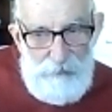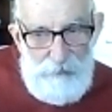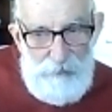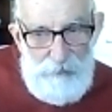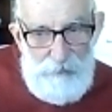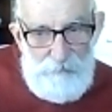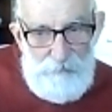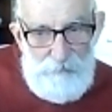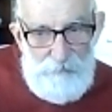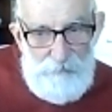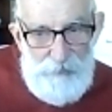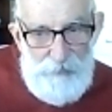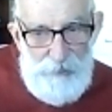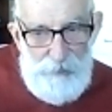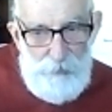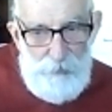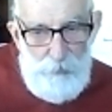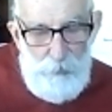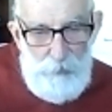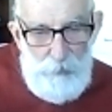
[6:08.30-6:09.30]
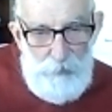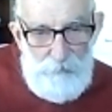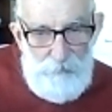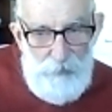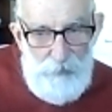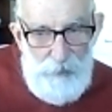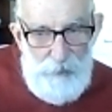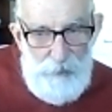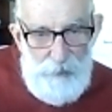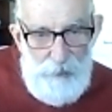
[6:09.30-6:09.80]
give a very
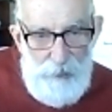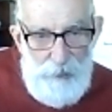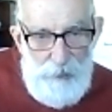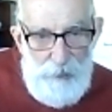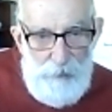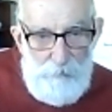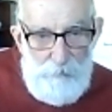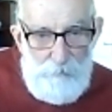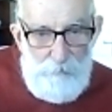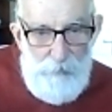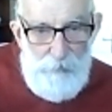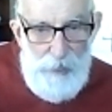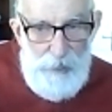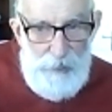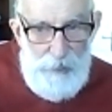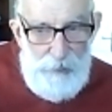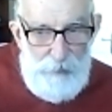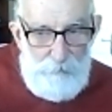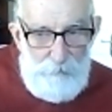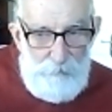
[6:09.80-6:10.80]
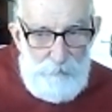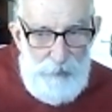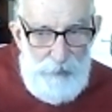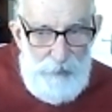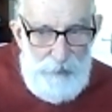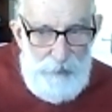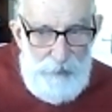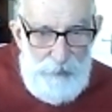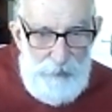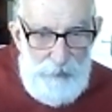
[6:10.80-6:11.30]
qualified
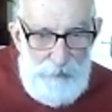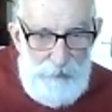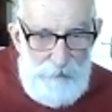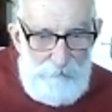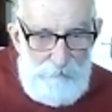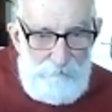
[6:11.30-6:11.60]
maybe,